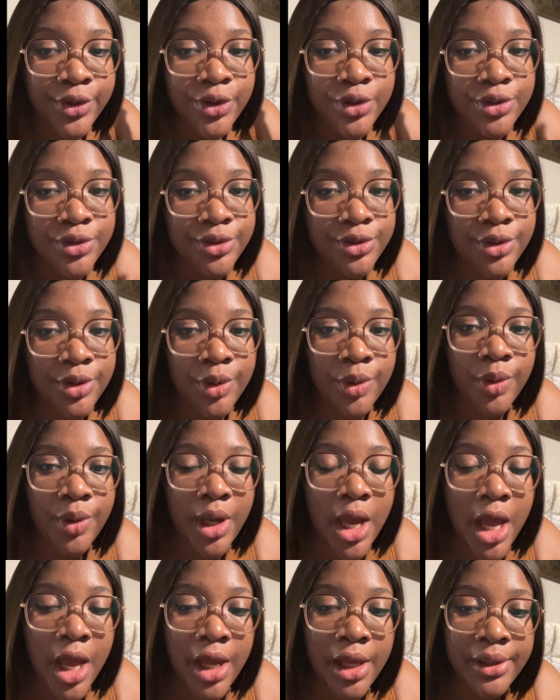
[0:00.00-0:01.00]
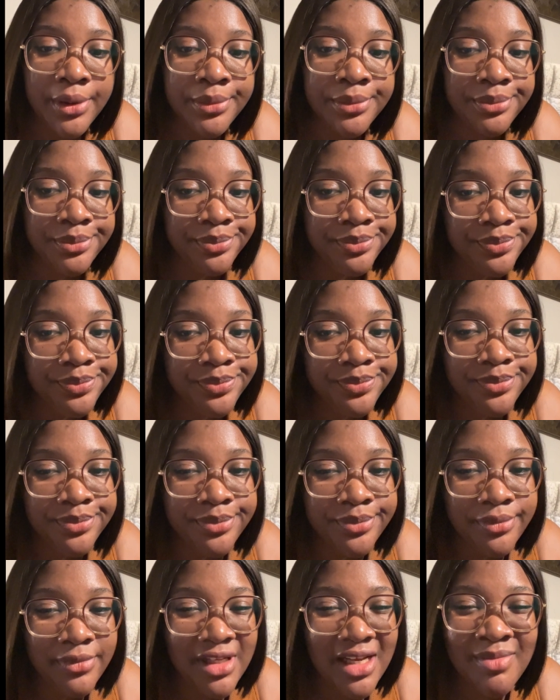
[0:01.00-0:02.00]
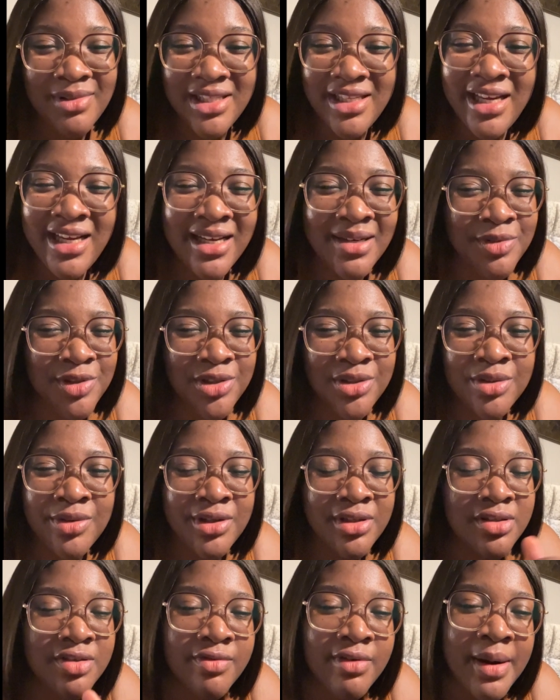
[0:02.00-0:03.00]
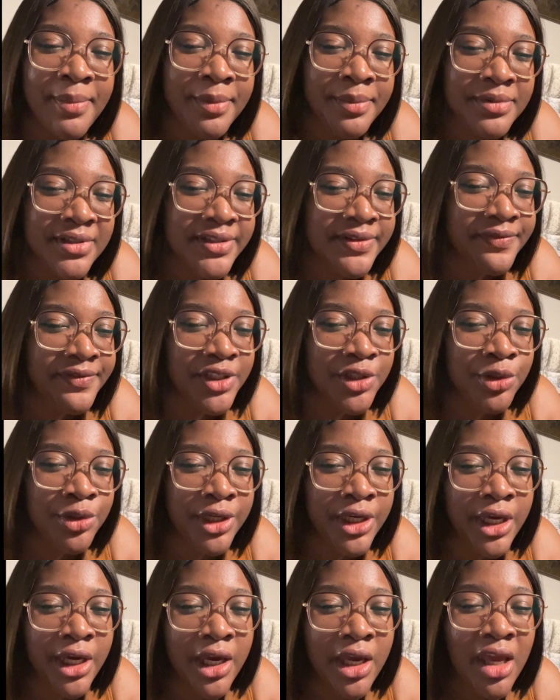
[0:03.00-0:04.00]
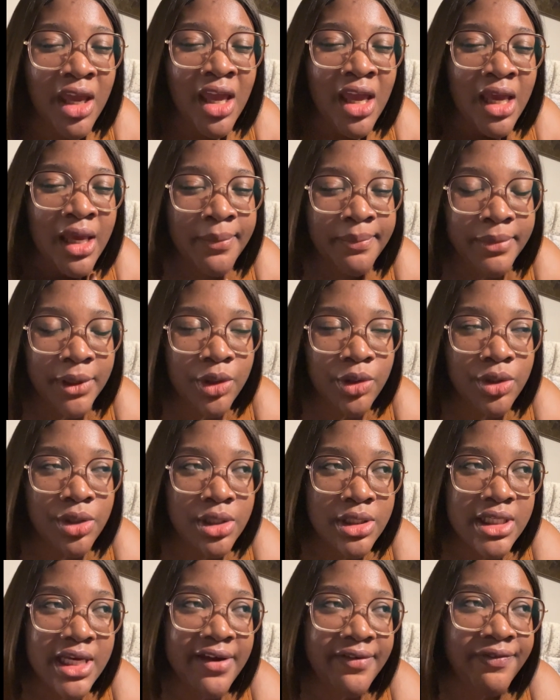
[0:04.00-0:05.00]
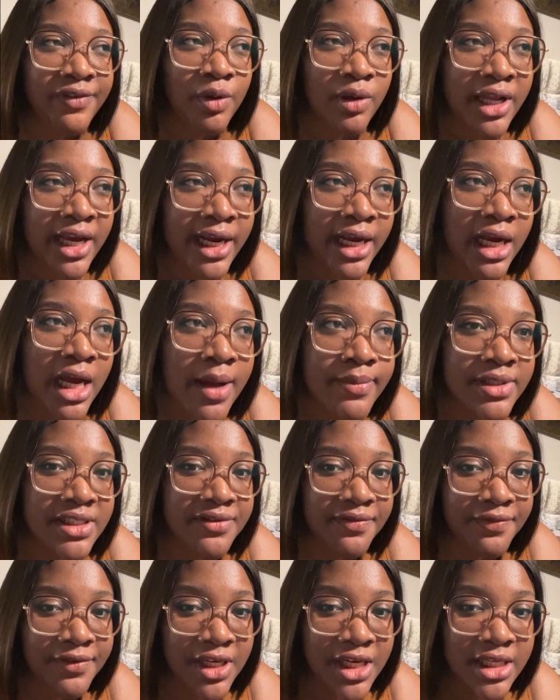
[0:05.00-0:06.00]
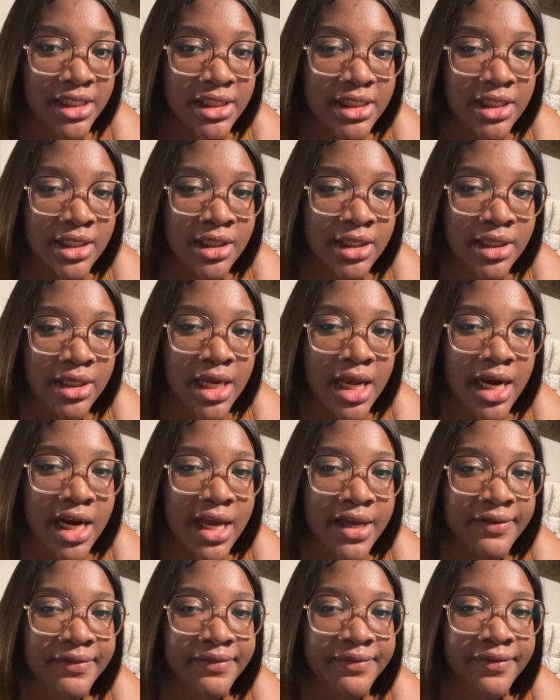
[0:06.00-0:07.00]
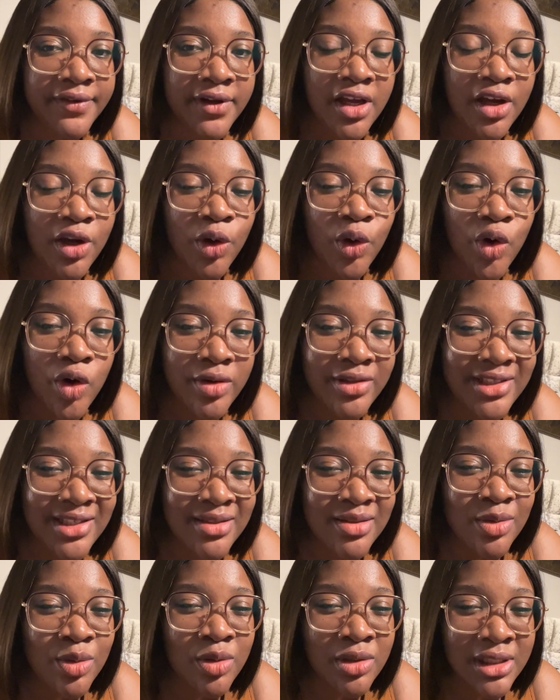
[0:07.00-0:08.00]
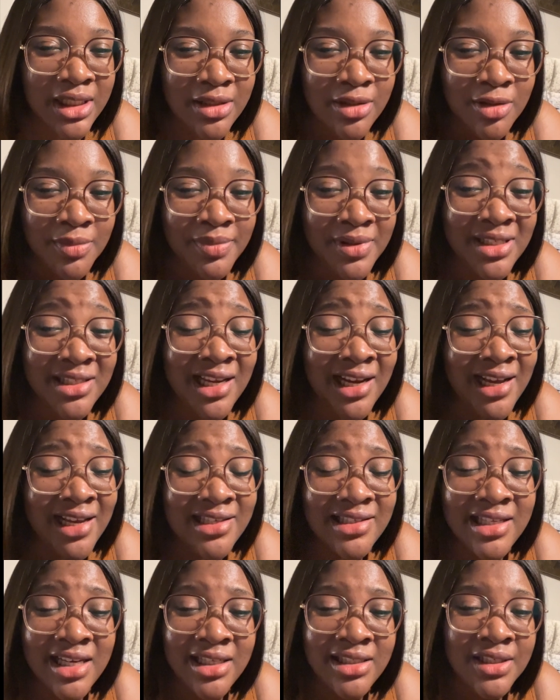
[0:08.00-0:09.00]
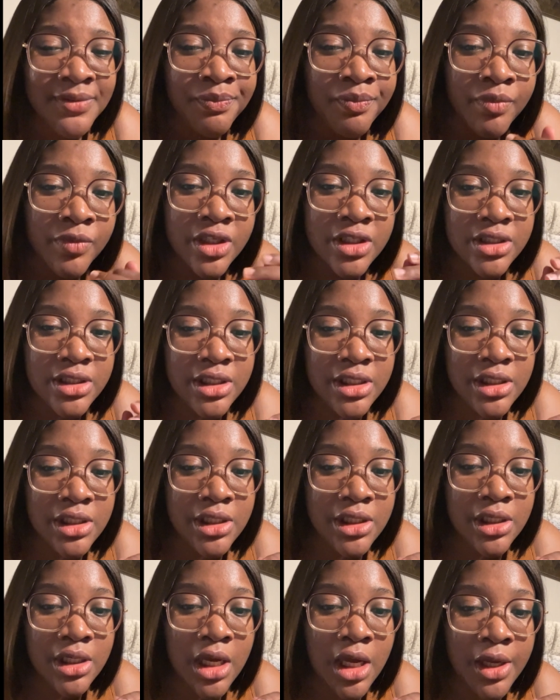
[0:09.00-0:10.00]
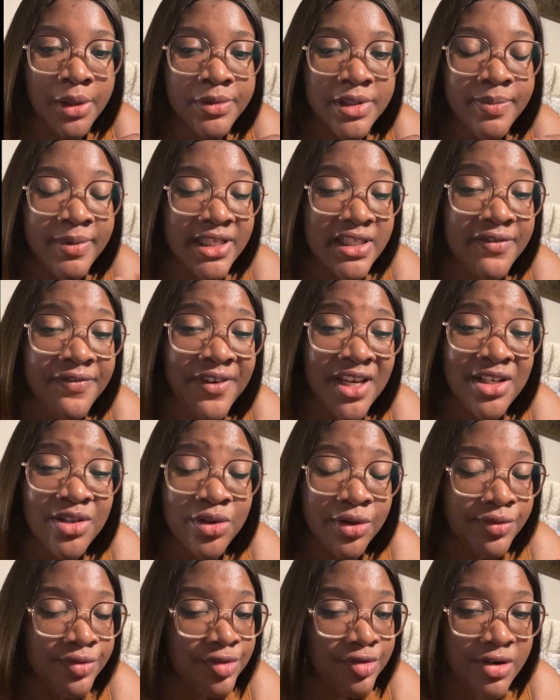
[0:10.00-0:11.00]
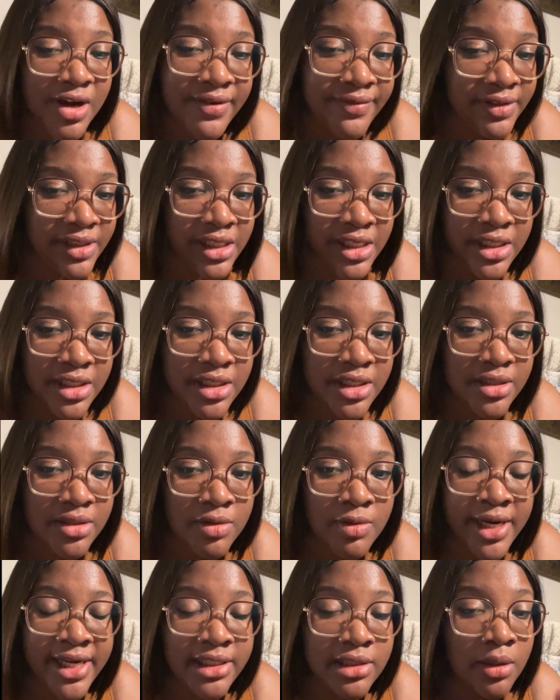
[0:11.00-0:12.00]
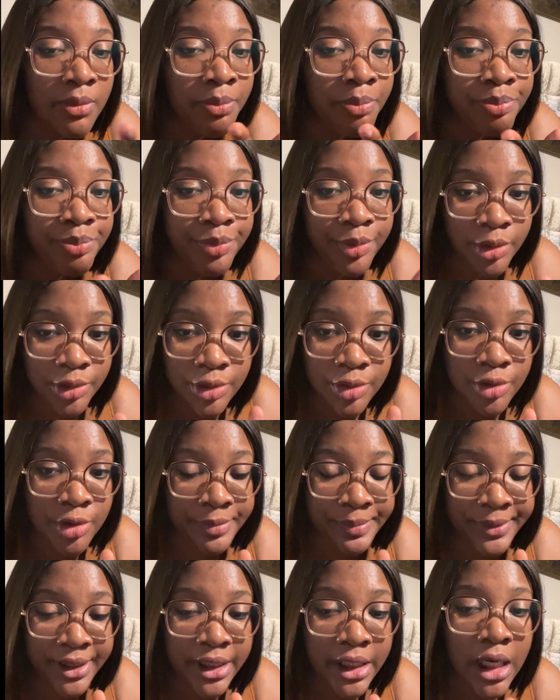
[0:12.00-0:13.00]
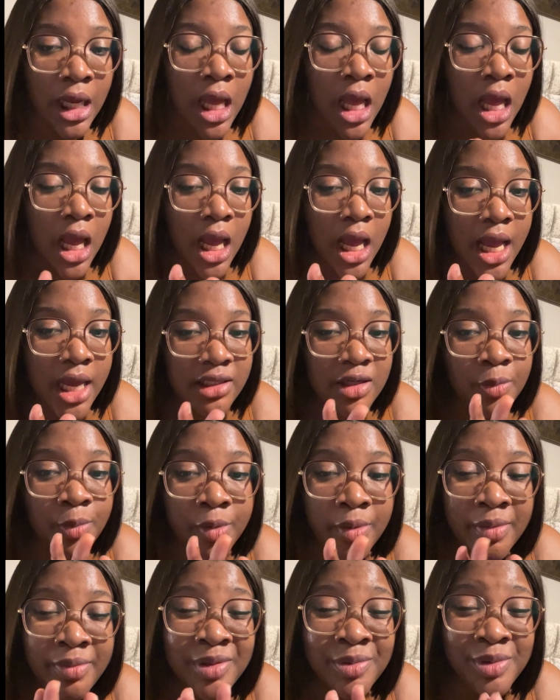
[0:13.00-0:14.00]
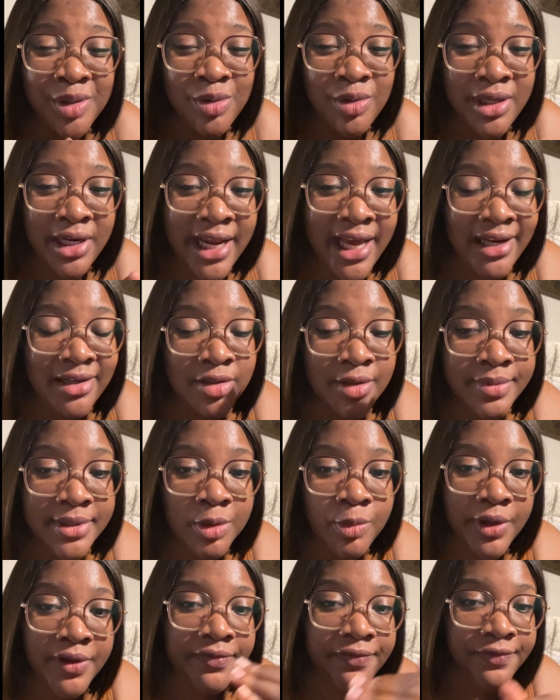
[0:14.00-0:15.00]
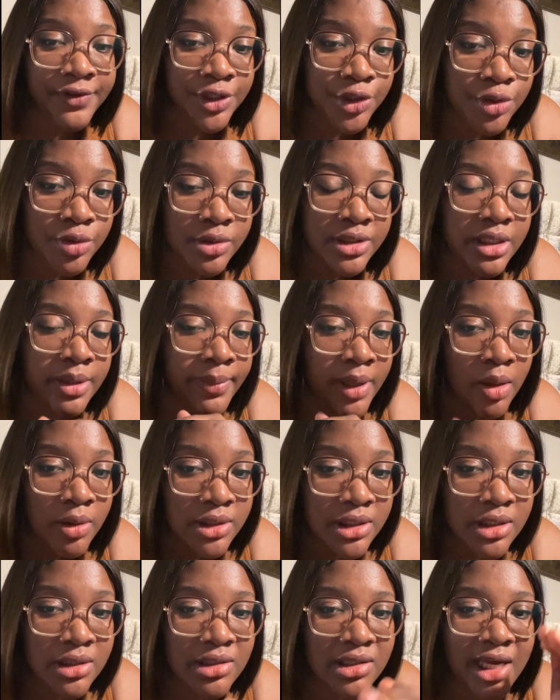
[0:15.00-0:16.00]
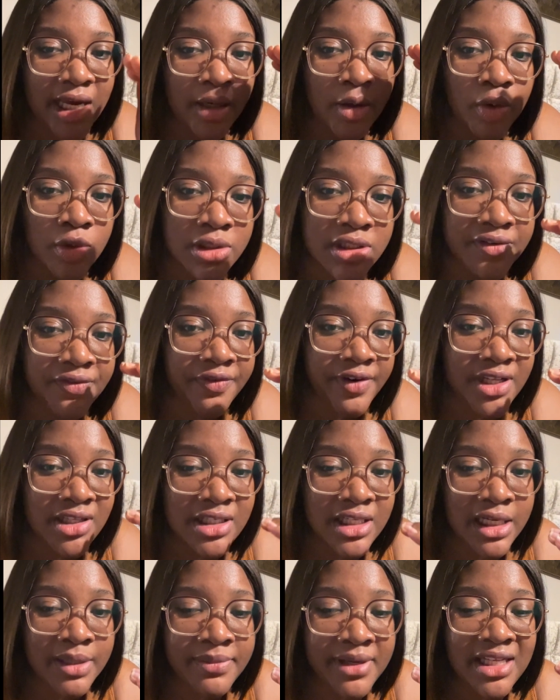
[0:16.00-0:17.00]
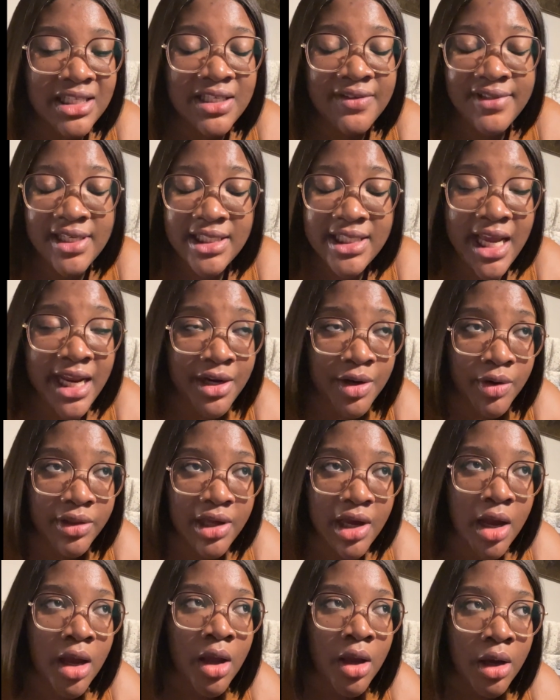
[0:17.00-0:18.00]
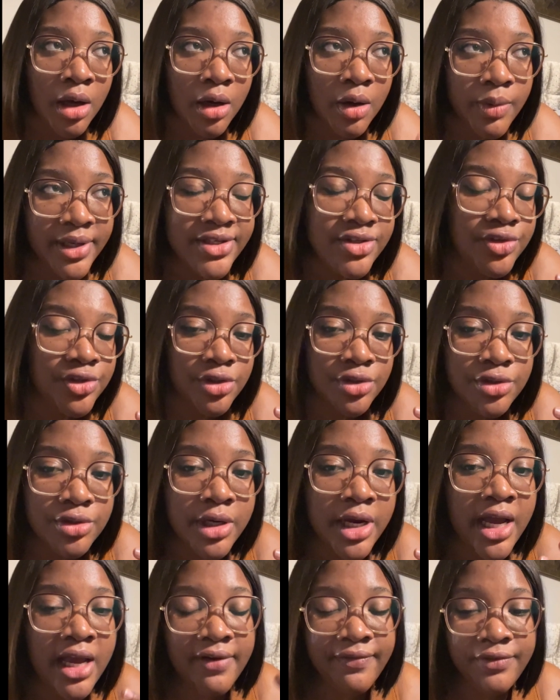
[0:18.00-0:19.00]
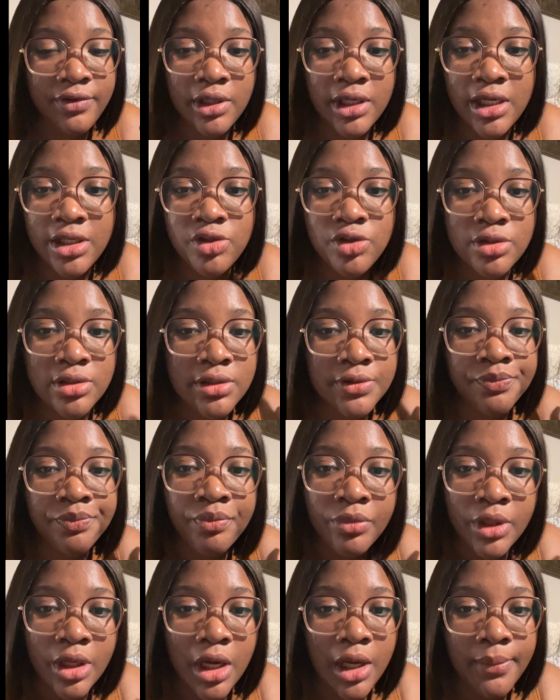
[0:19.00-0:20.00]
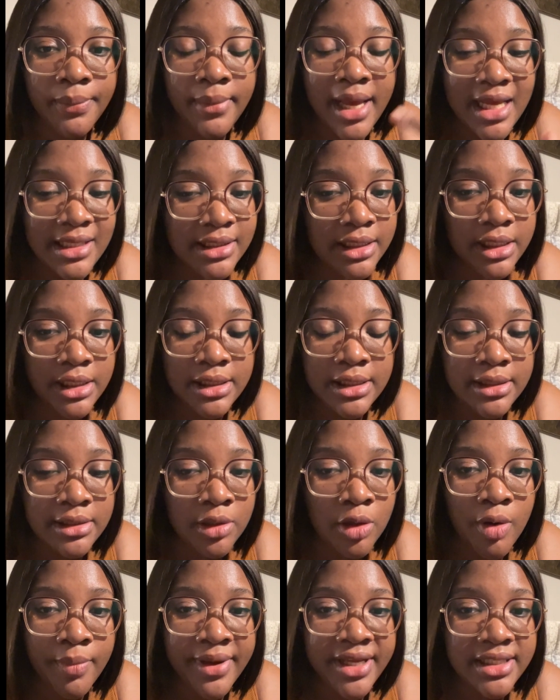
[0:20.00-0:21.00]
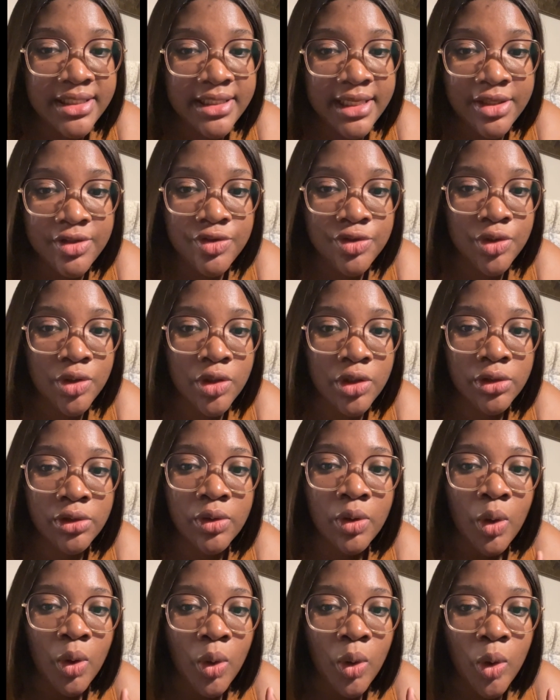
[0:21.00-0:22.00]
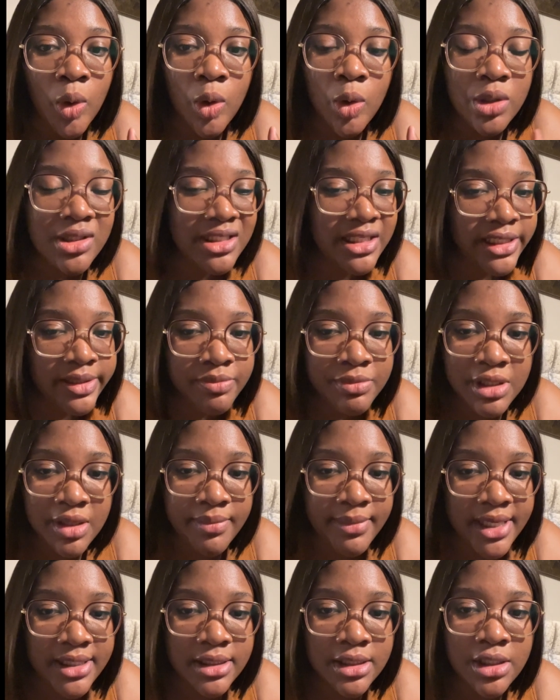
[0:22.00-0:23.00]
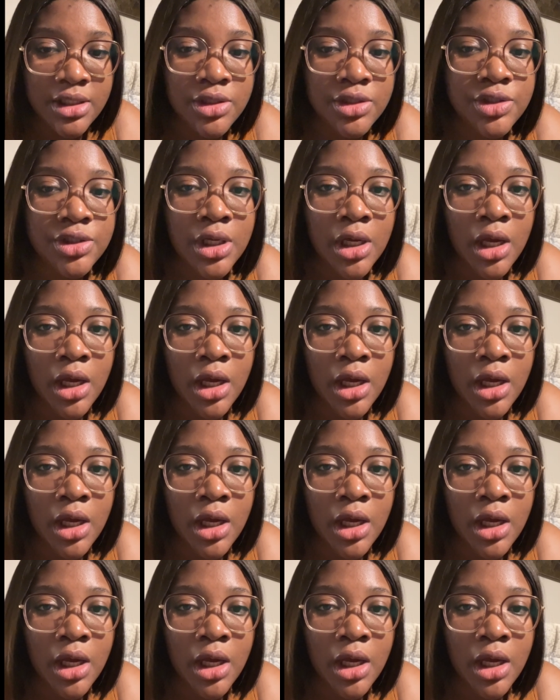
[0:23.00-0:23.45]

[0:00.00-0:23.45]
So I think I'm just going to wrap up this video here, because I feel like I'm deviating and I've gone into other topics. Like I said, the specifics of traveling is quite a broad topic, and I'll probably be doing like subsequent videos about it, like on different segments. If there's any other question you have, you can just ask it in the comment section or send me a message.